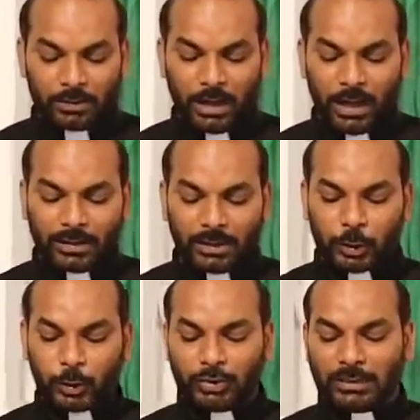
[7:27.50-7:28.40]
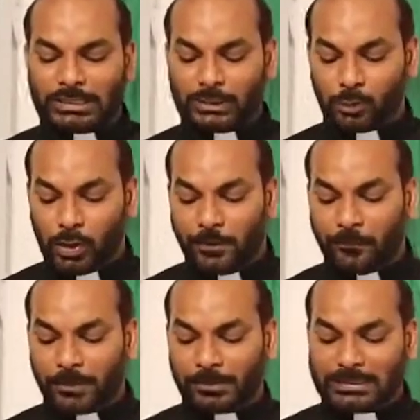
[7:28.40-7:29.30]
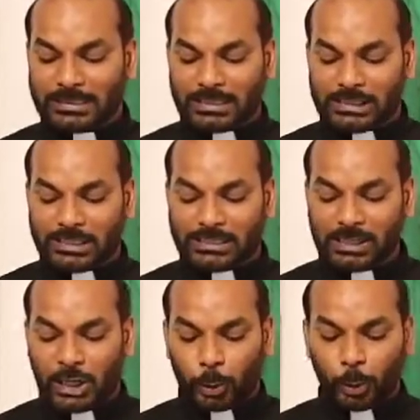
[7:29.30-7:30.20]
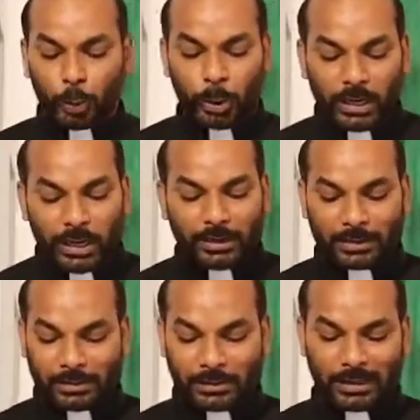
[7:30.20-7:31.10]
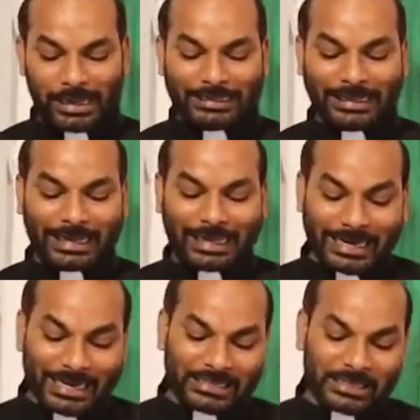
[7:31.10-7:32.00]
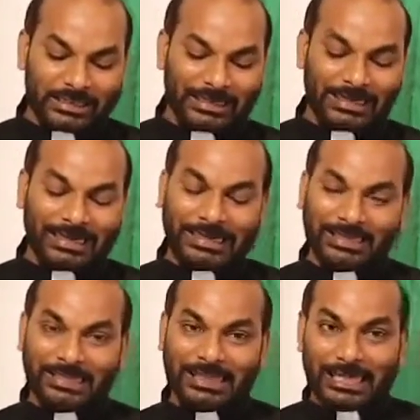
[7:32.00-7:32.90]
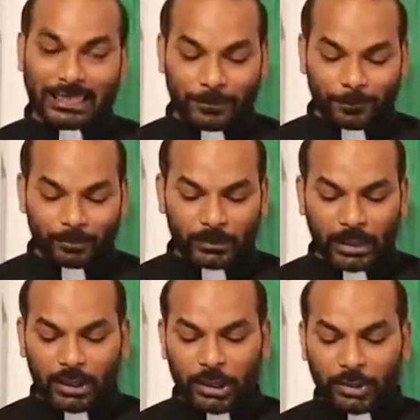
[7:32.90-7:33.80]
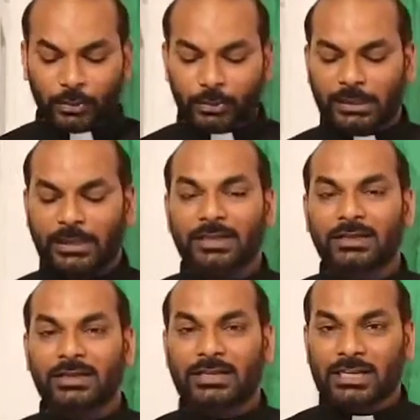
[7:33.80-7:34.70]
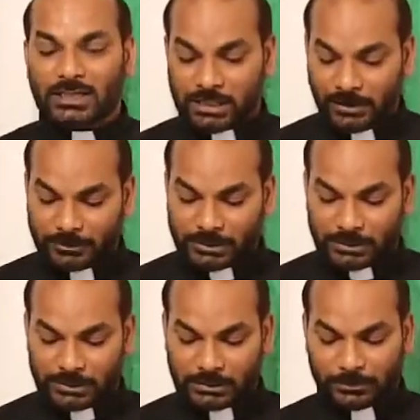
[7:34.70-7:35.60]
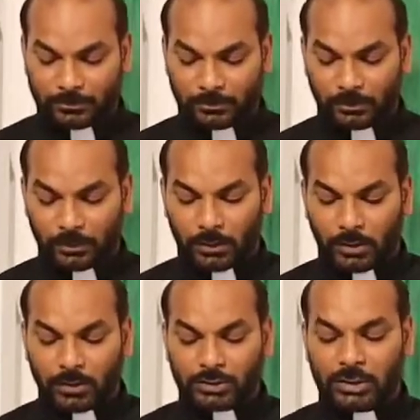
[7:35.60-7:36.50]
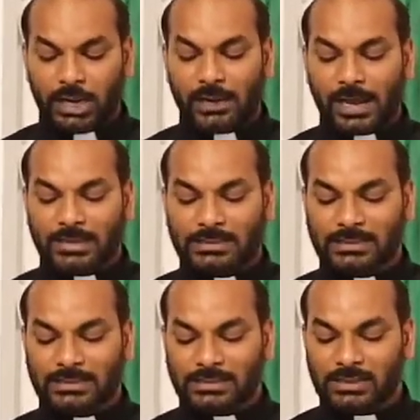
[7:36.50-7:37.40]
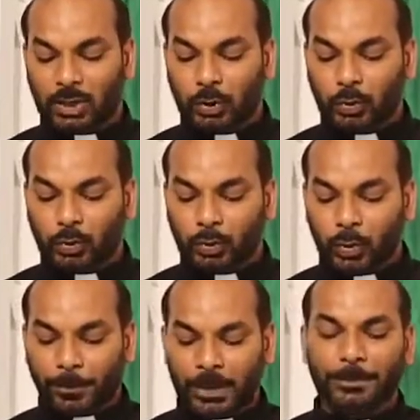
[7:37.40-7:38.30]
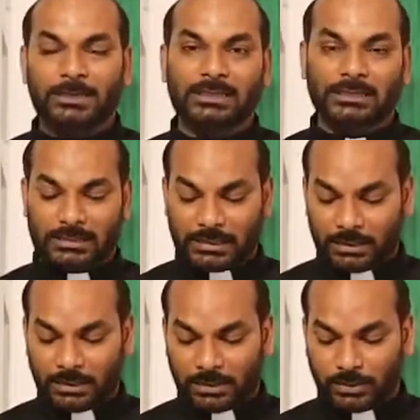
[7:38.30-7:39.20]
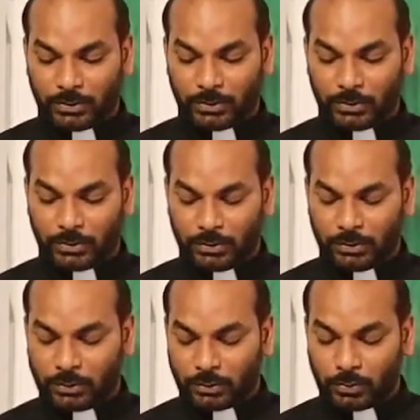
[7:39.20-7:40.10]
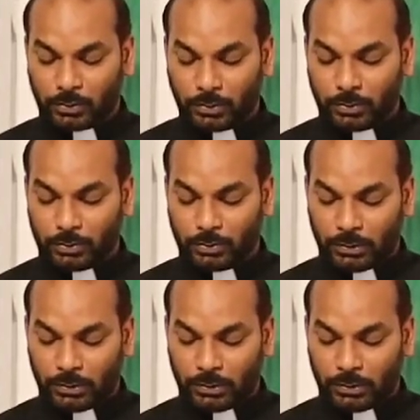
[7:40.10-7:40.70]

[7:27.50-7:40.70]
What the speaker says: The author took this word from the Genesis to unite the creation theme into the resurrection of Jesus. John has two purposes here to do.